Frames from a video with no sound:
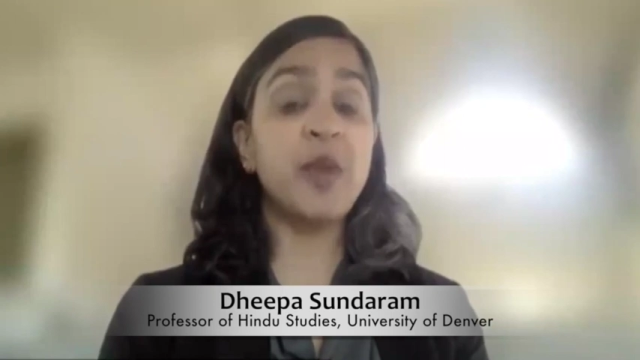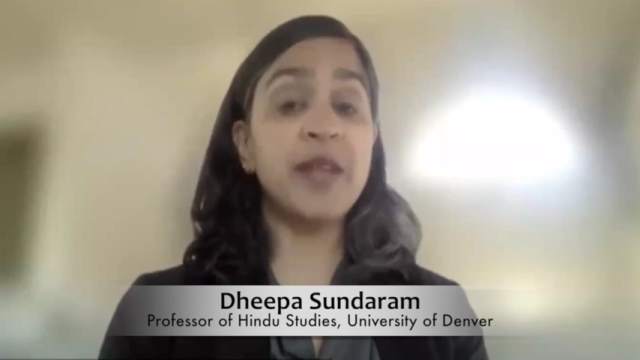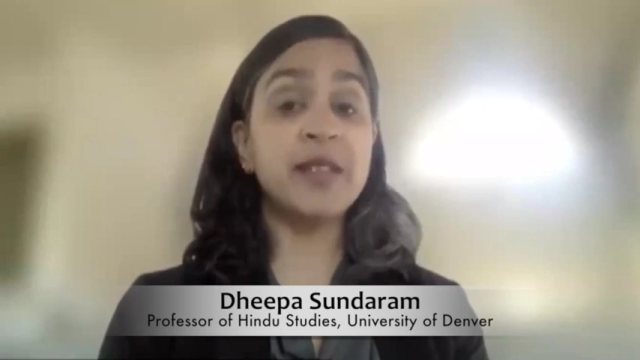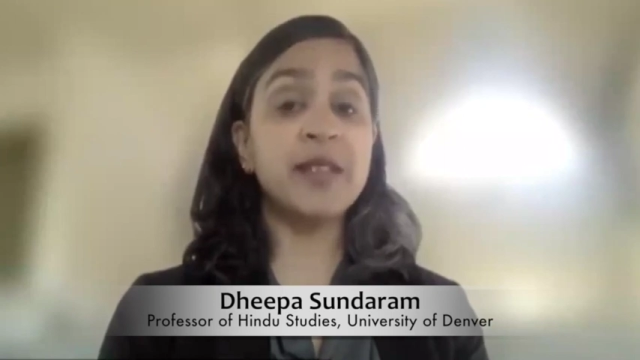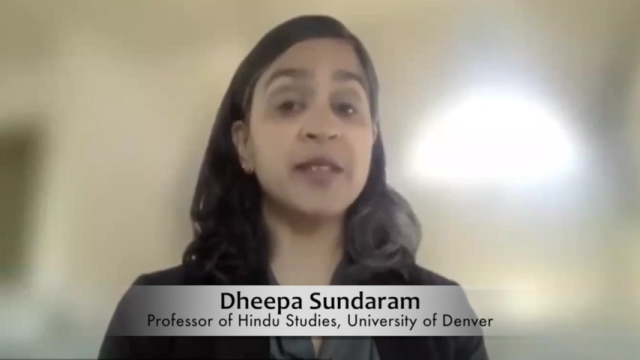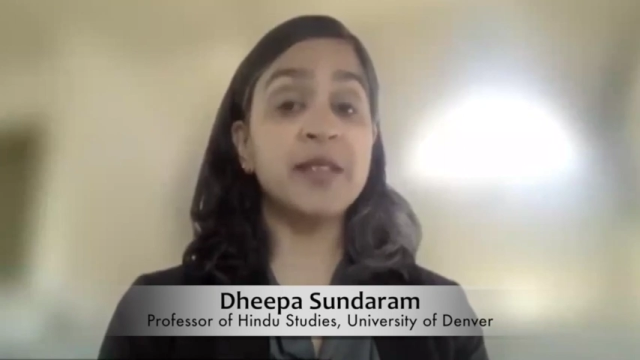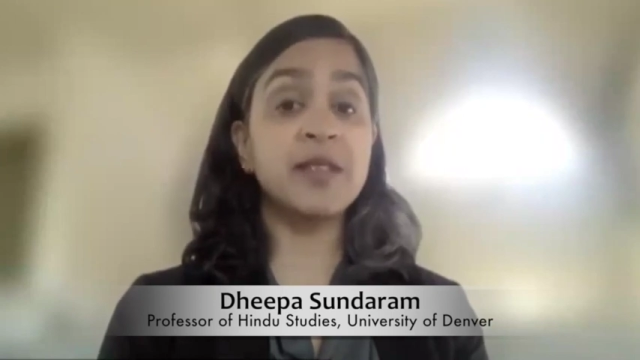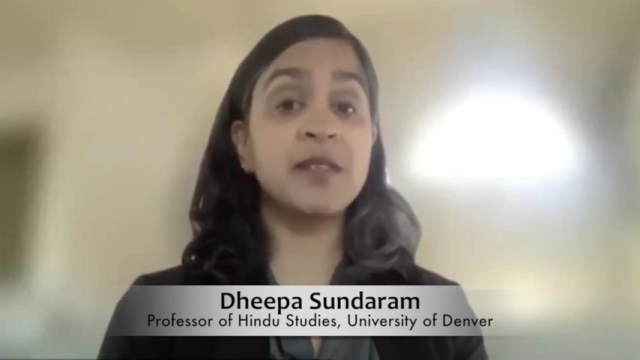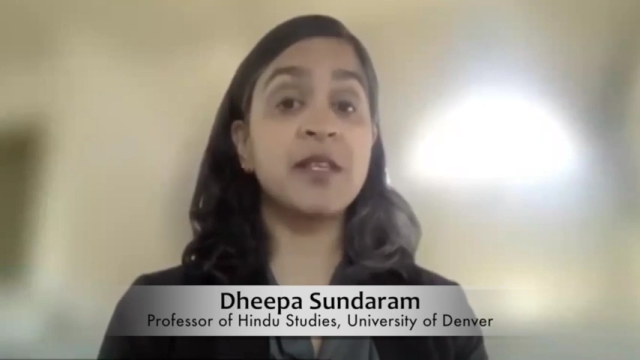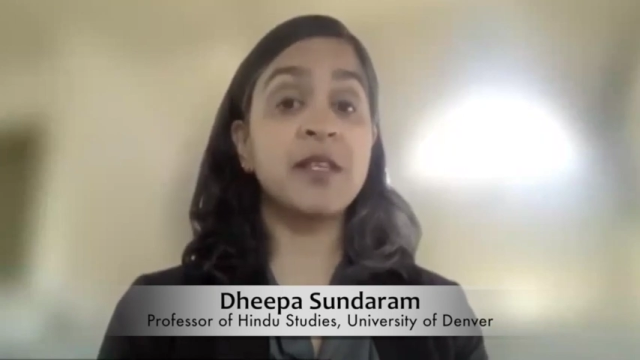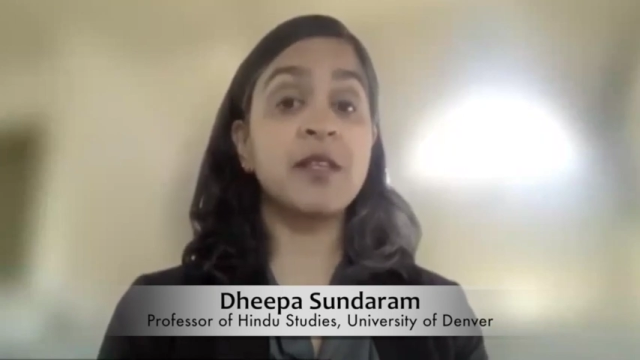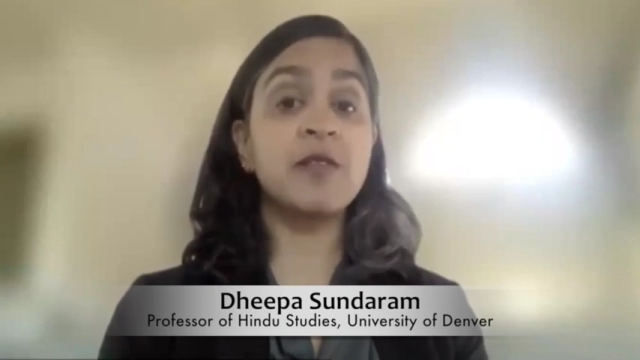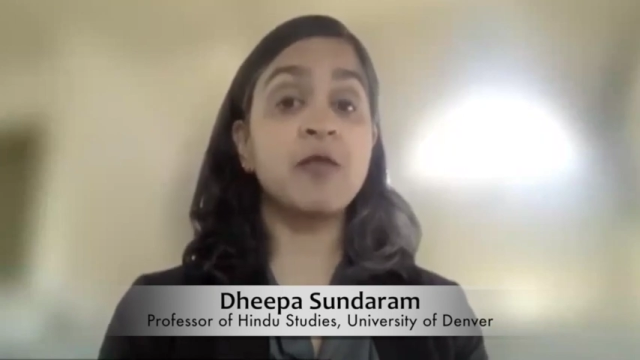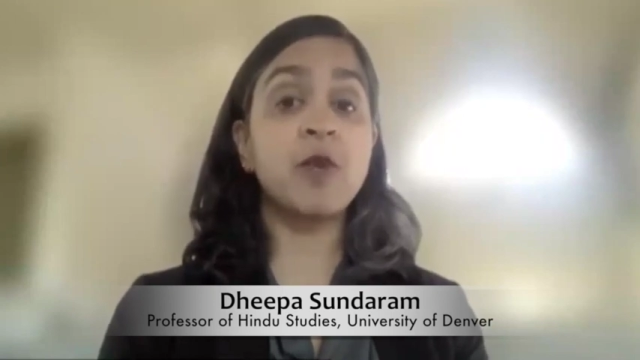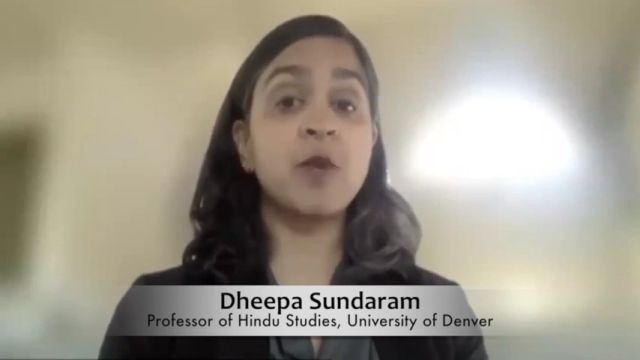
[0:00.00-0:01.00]
practices
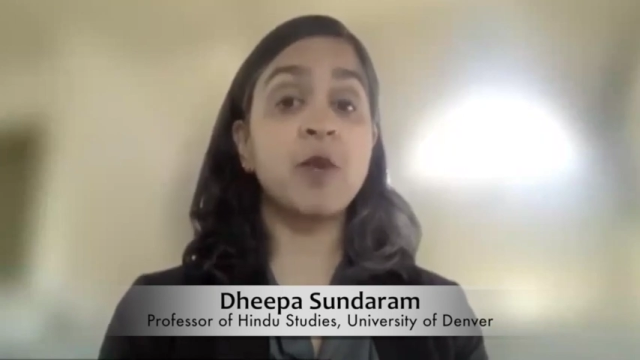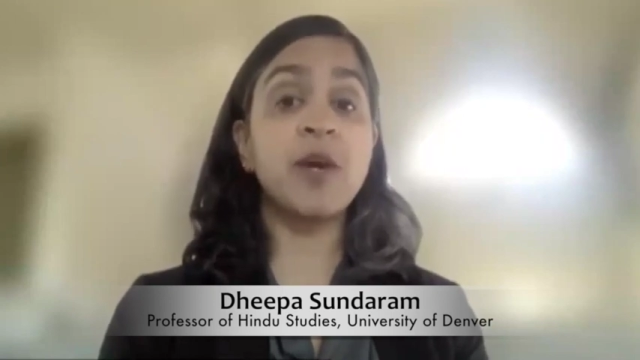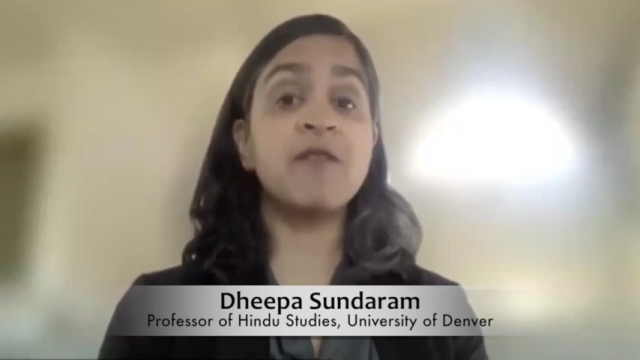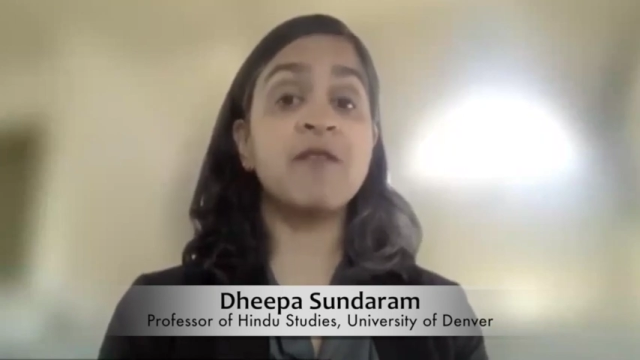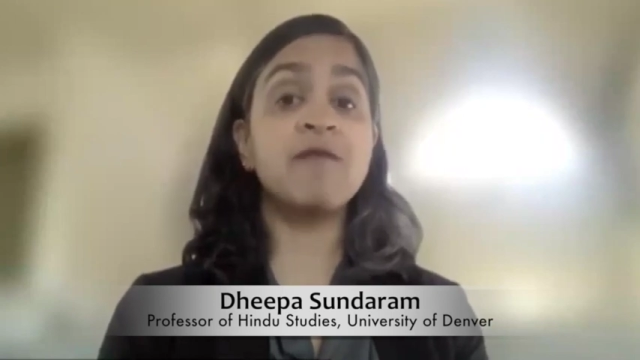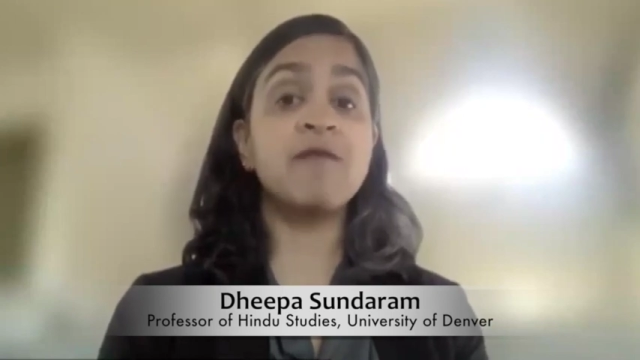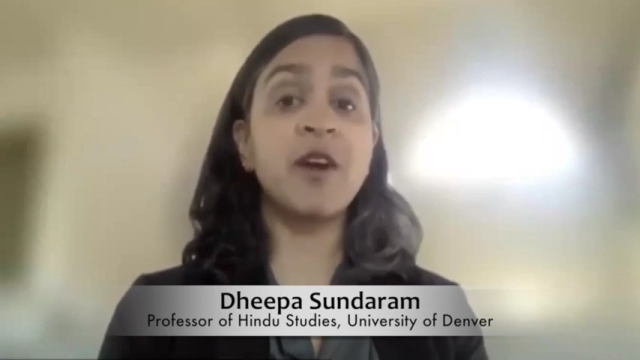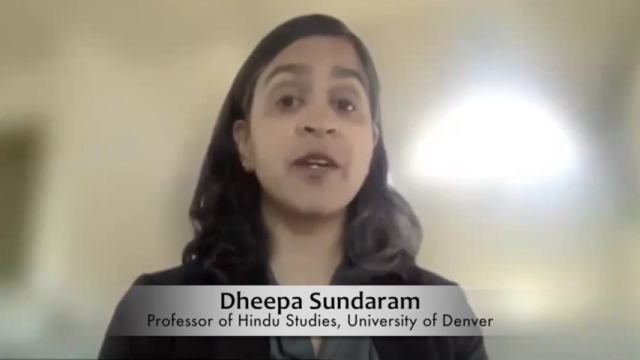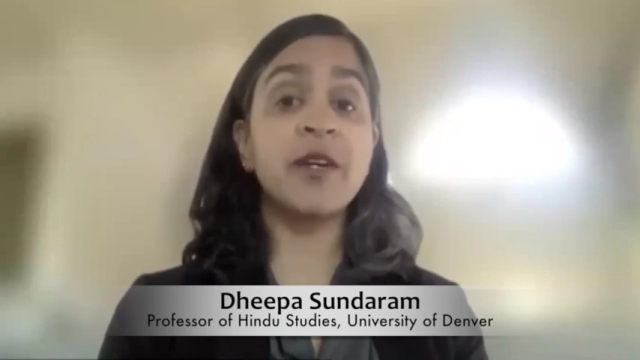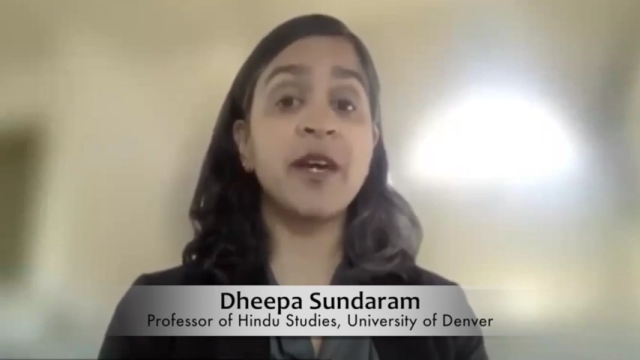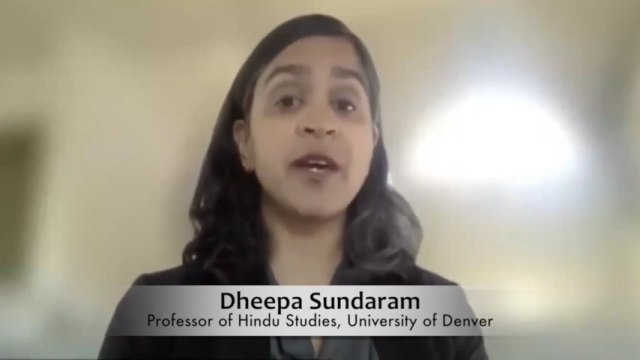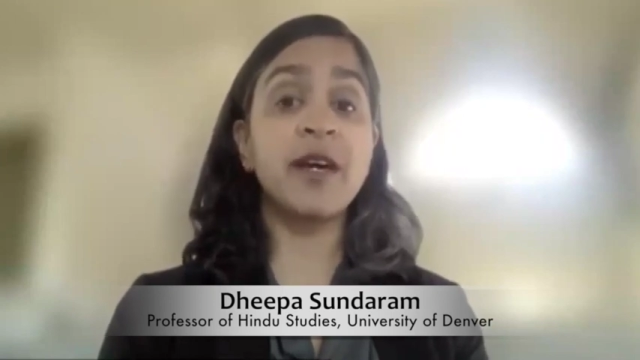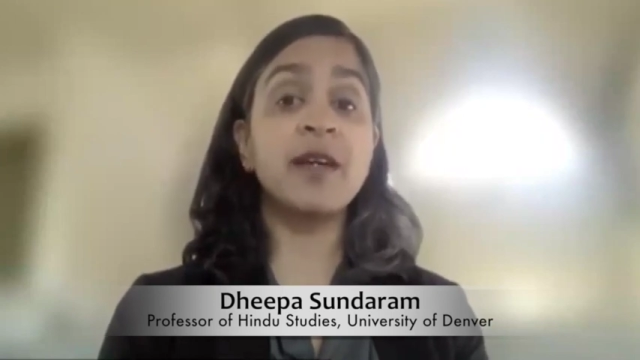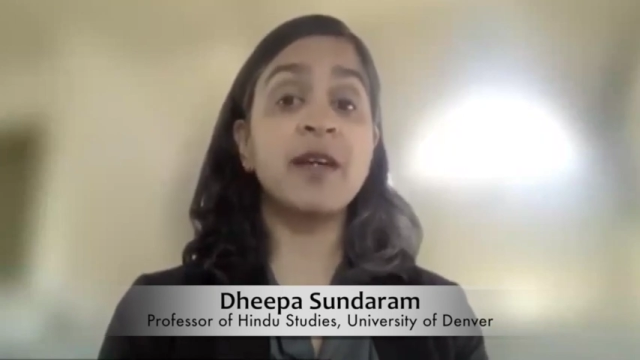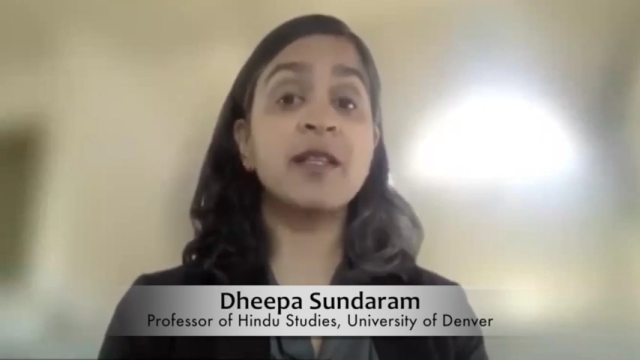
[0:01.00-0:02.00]
in the form of
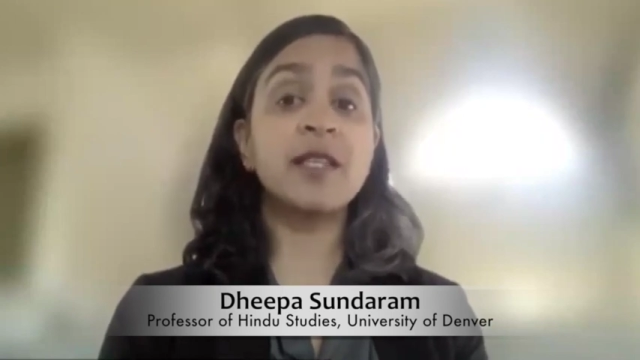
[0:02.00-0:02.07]
varna,